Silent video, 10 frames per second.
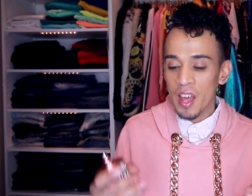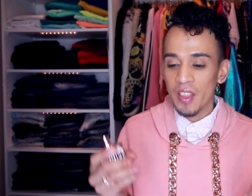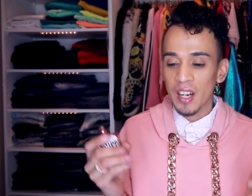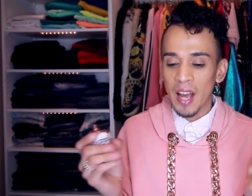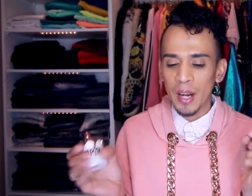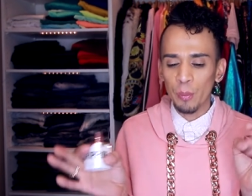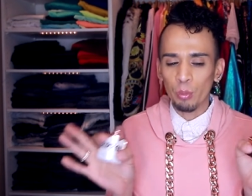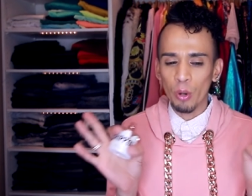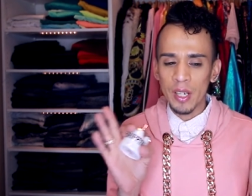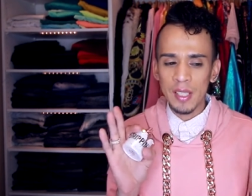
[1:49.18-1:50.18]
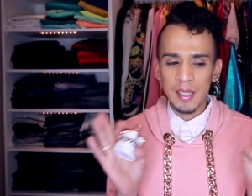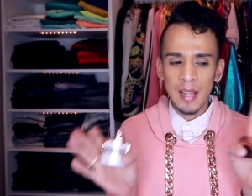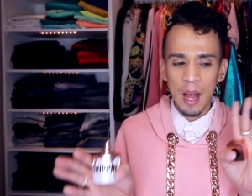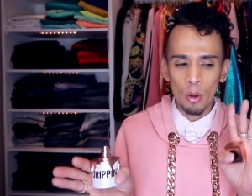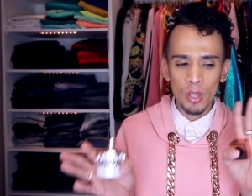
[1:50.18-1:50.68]
that kind of breaks
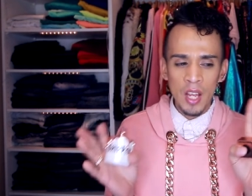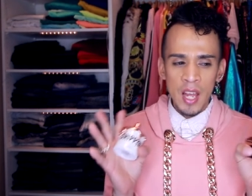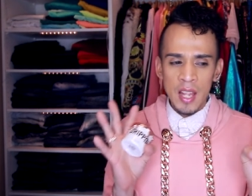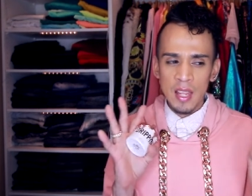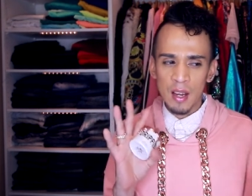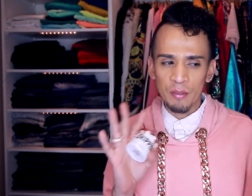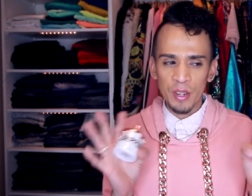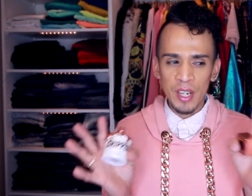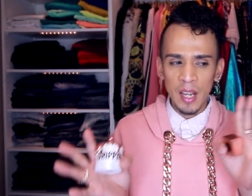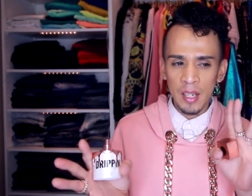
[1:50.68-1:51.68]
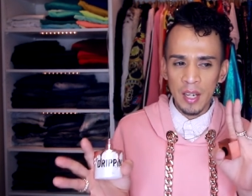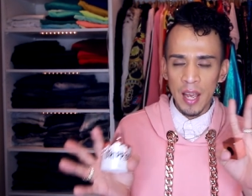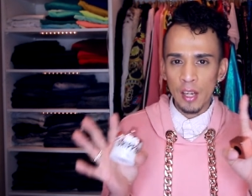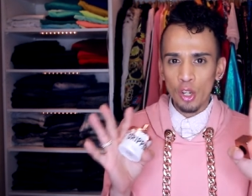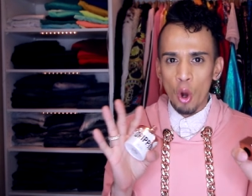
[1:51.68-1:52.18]
down the vanilla
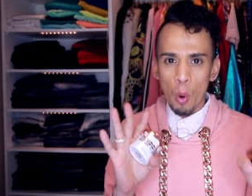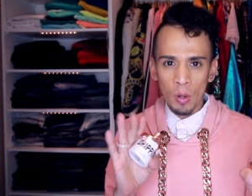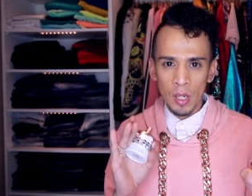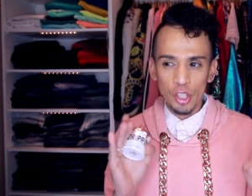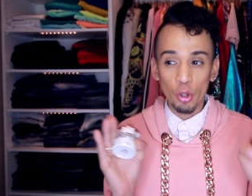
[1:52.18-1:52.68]
and coconut,